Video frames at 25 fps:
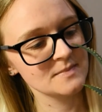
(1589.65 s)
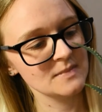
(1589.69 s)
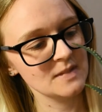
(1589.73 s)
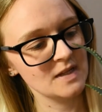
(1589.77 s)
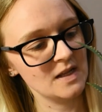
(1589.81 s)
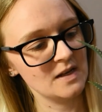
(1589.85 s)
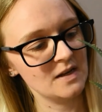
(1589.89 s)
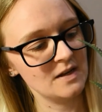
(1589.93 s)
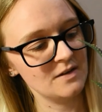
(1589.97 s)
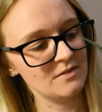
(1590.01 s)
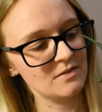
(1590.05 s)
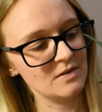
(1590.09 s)

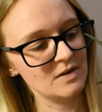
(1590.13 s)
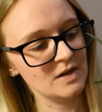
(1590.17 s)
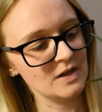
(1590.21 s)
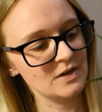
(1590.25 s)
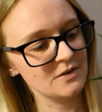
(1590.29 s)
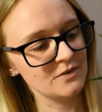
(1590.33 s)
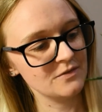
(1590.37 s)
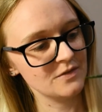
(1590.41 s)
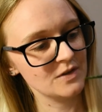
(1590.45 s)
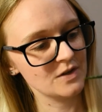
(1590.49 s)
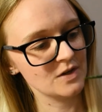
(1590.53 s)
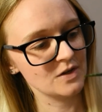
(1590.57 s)
And I really
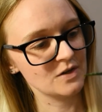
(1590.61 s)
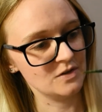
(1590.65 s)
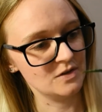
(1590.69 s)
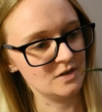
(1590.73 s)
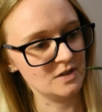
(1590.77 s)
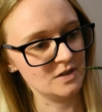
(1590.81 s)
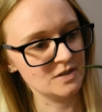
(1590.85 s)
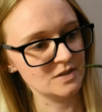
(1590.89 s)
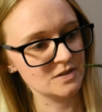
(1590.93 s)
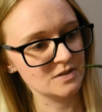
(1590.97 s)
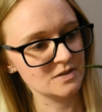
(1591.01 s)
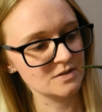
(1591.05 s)
love the
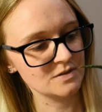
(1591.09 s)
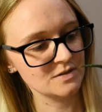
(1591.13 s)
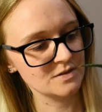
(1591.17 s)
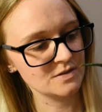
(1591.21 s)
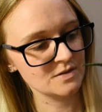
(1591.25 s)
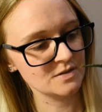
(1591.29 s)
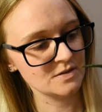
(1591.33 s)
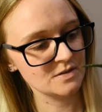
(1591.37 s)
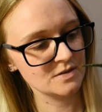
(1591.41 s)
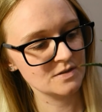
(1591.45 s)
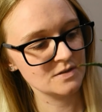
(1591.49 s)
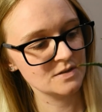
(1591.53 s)

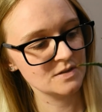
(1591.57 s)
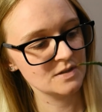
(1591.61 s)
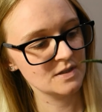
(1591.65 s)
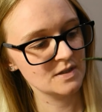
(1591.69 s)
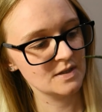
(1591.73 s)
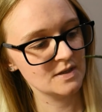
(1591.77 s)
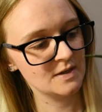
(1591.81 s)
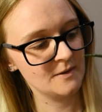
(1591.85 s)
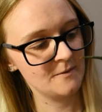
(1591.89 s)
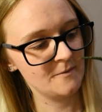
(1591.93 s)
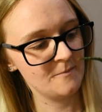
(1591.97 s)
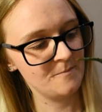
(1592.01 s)
colours
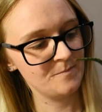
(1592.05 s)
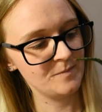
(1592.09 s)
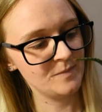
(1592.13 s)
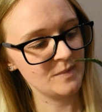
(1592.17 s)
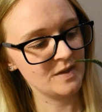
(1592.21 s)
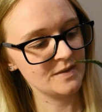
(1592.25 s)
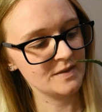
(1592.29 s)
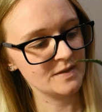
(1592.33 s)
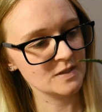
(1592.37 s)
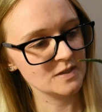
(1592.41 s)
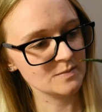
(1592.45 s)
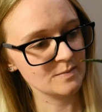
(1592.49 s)

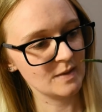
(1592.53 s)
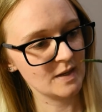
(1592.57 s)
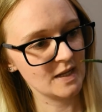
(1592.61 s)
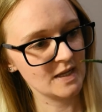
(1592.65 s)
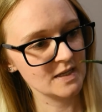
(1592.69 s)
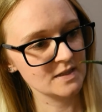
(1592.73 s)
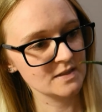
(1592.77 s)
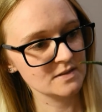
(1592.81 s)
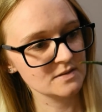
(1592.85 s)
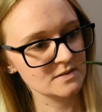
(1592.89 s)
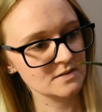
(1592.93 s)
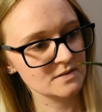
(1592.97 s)
in this
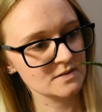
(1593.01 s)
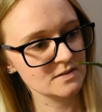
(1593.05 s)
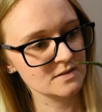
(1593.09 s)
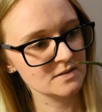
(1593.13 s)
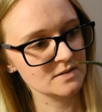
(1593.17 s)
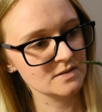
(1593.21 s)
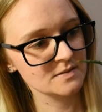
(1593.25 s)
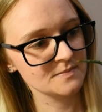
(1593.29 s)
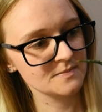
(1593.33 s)
plant.